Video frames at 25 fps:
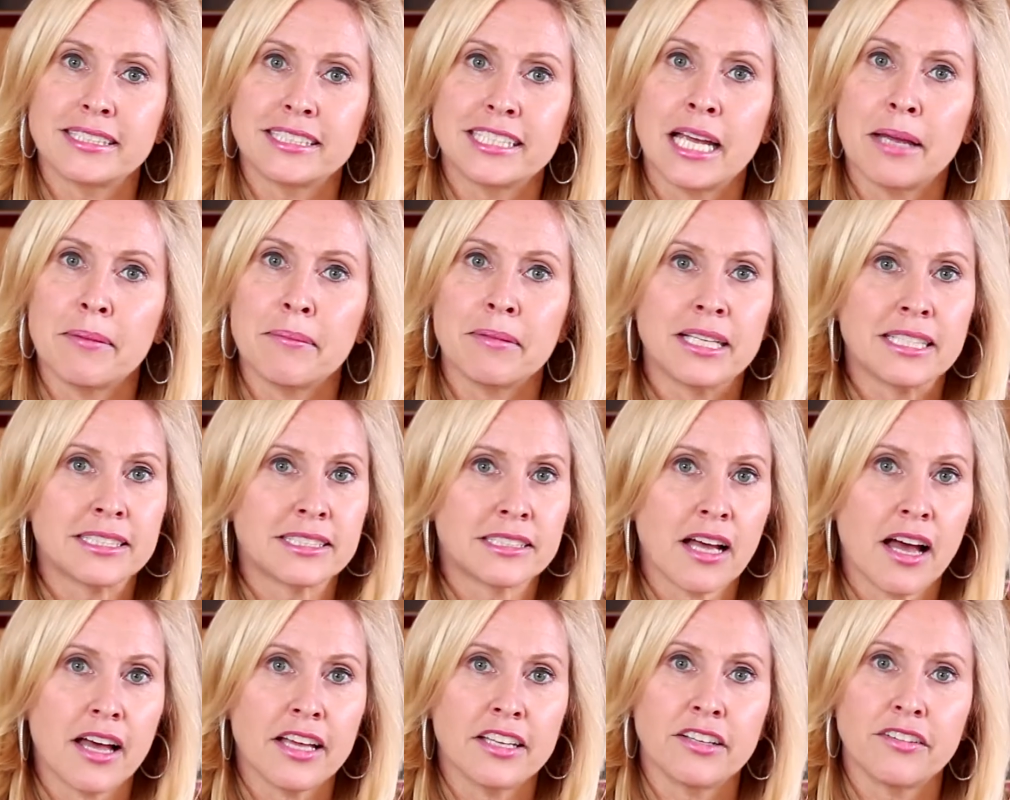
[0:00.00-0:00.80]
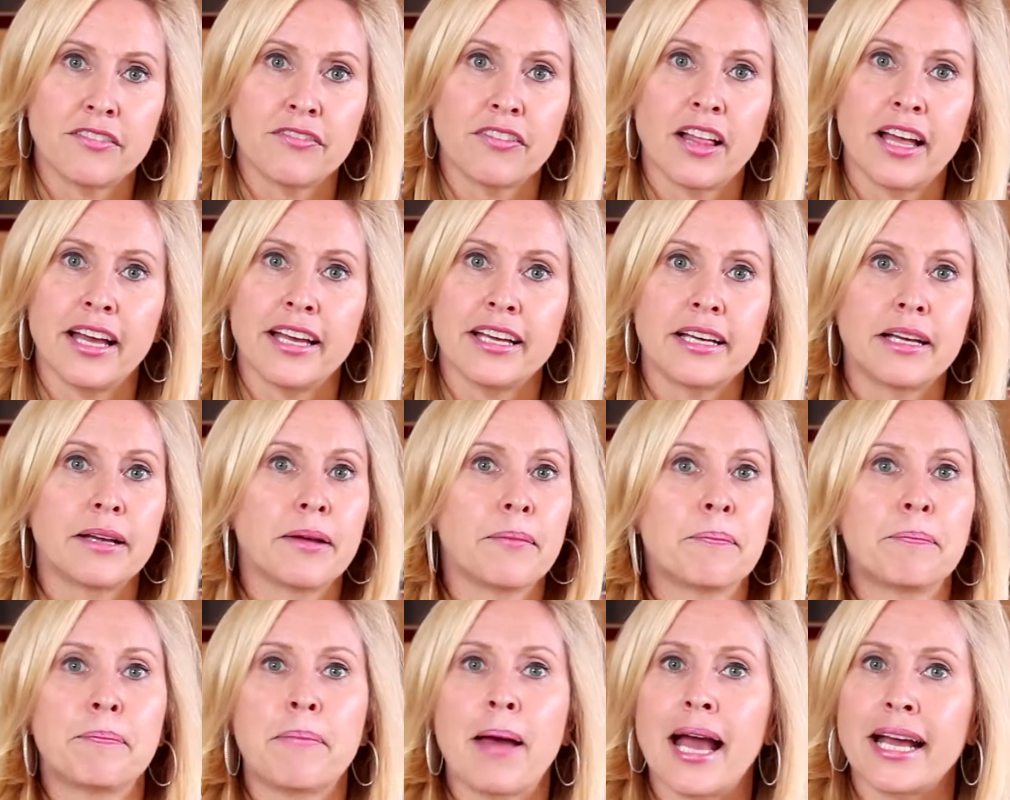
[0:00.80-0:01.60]
statement. It's kind of like
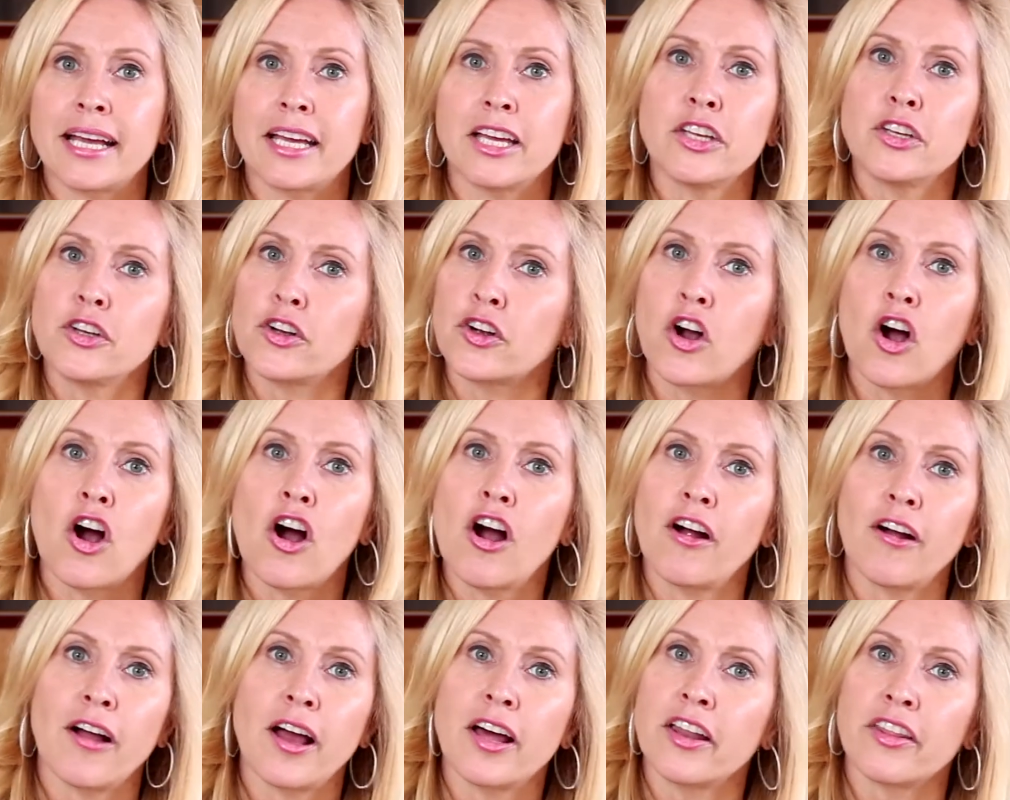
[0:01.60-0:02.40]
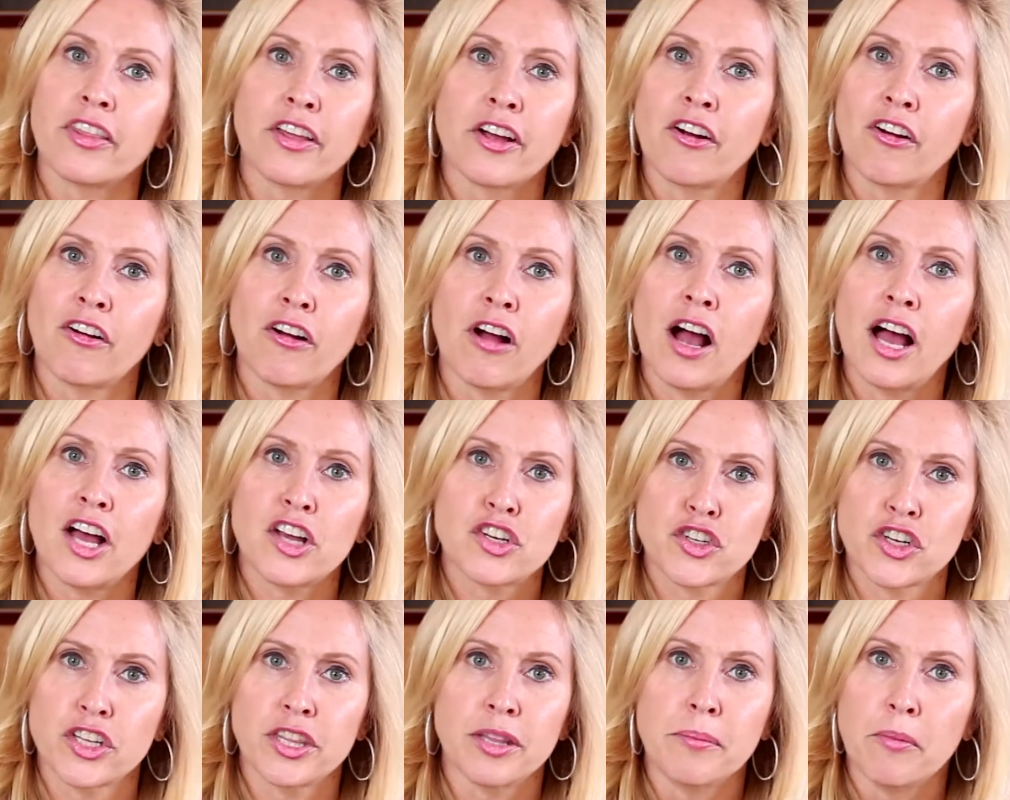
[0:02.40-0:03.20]
backing your car out of the
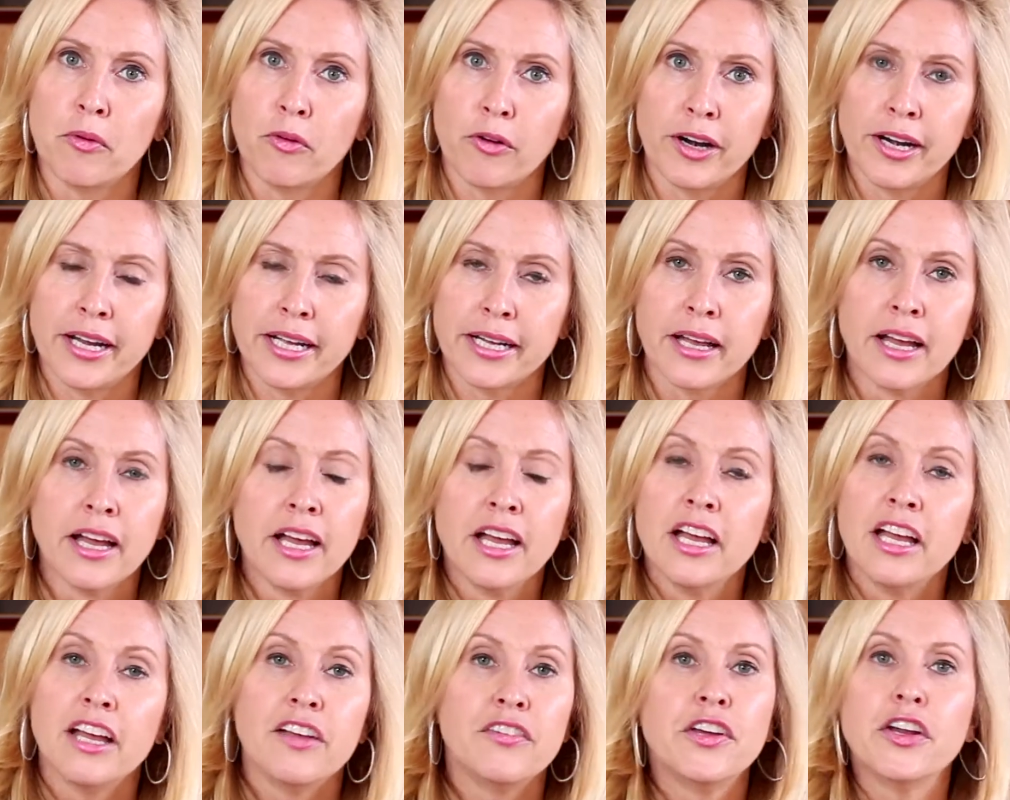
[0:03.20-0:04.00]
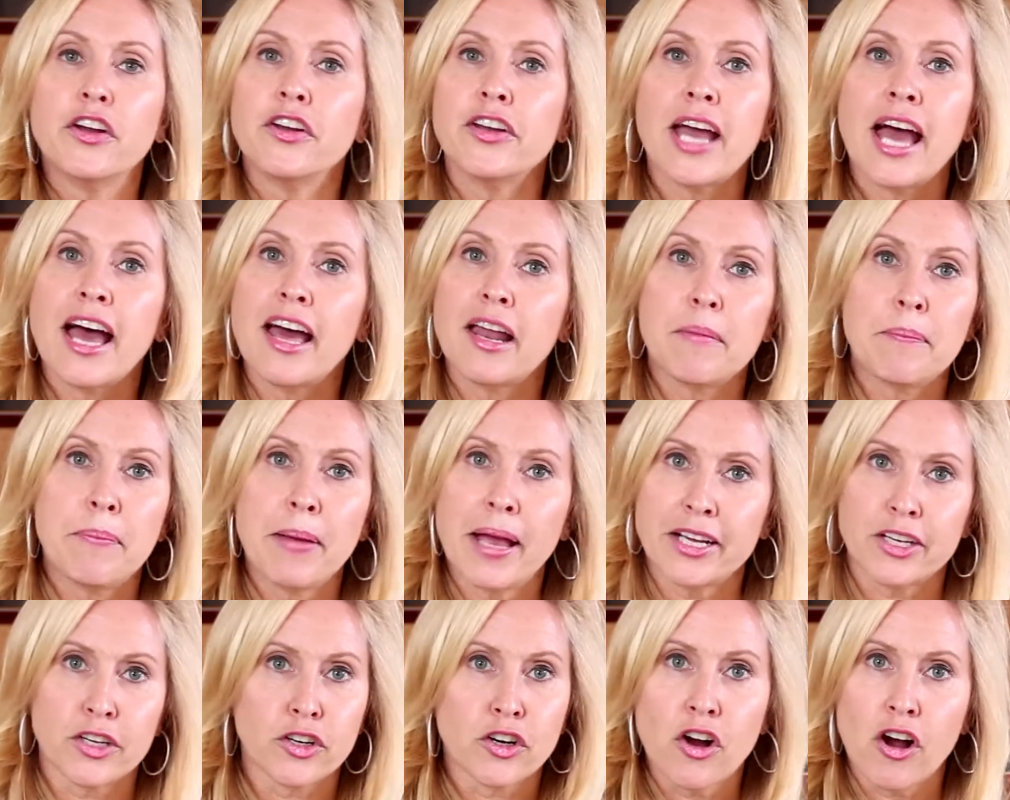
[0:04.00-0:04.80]
garage in the morning. If you don't know how to
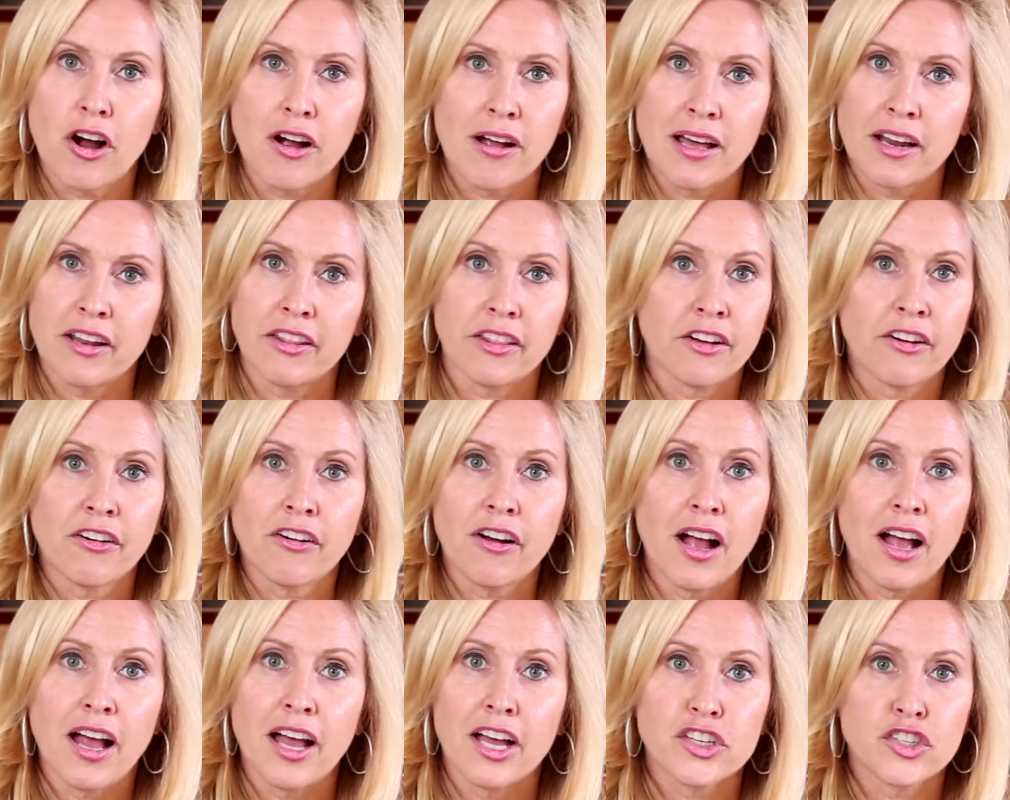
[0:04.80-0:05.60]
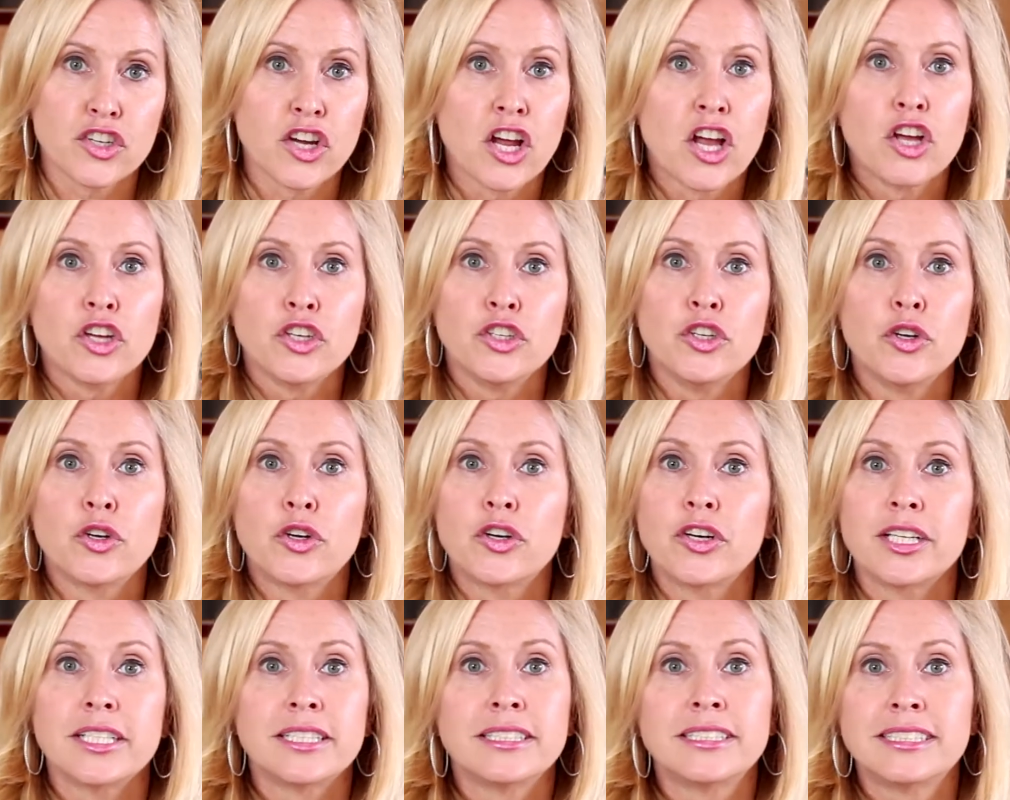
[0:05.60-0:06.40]
back your car out of the garage, you
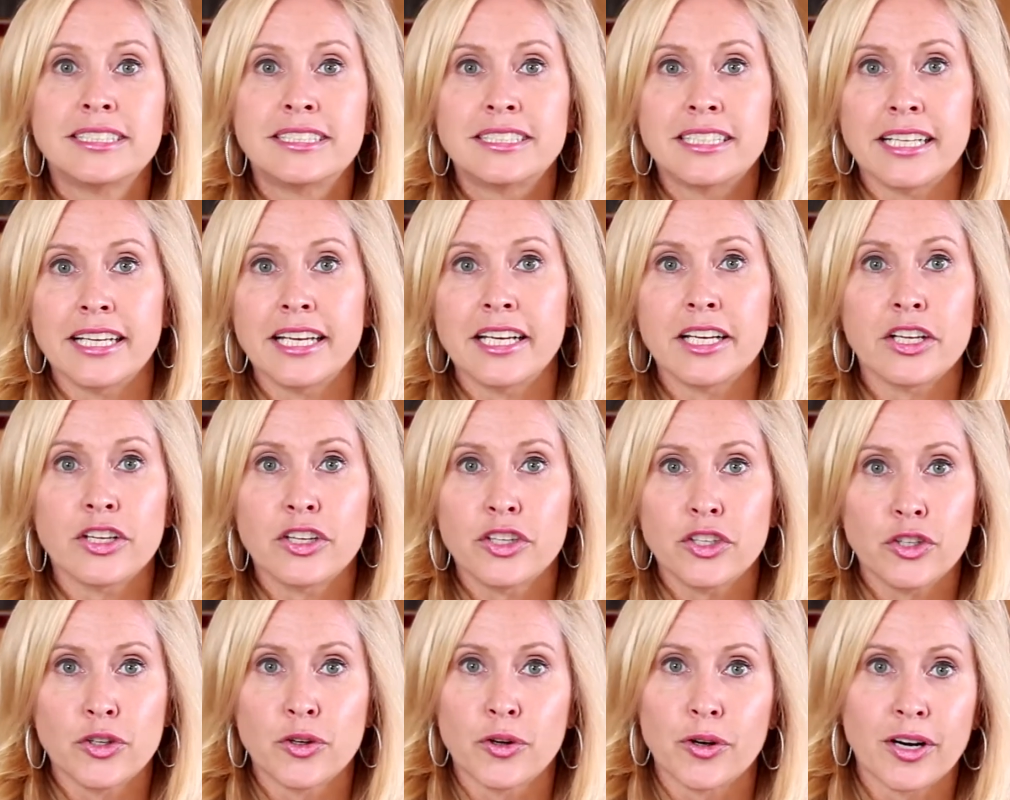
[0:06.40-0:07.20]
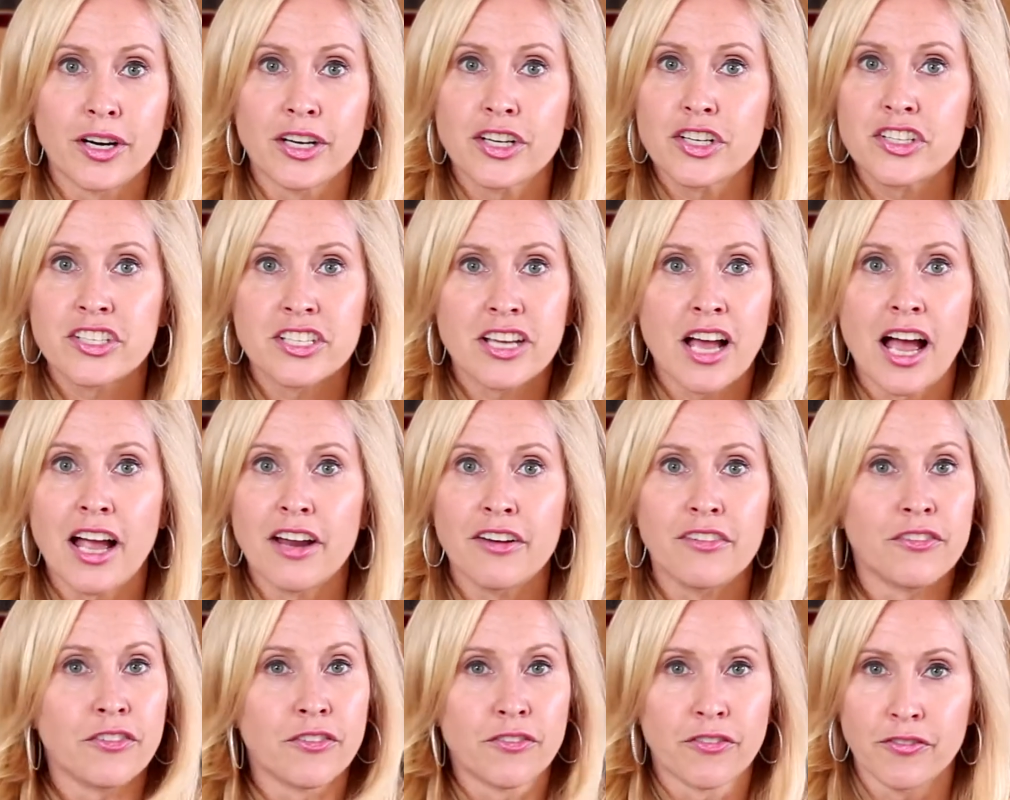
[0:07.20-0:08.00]
could ding your
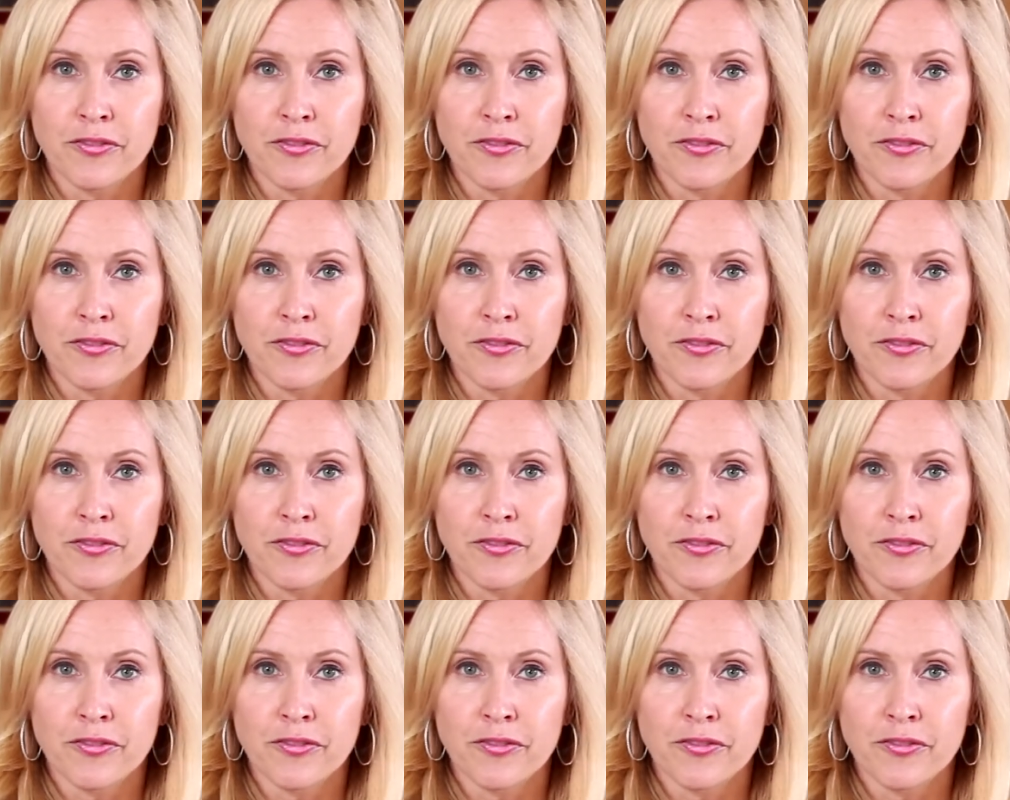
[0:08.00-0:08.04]
side